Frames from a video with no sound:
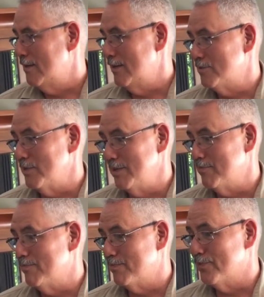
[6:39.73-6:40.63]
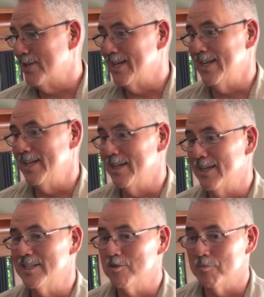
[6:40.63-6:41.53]
it's really pretty clean. The
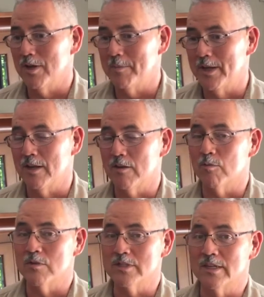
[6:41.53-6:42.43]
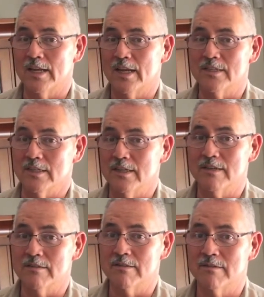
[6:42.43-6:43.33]
list will probably make it look worse than it actually
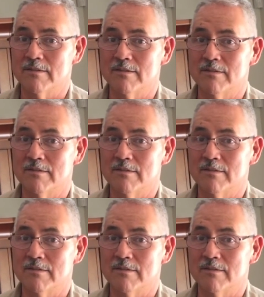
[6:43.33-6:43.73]
is. Okay.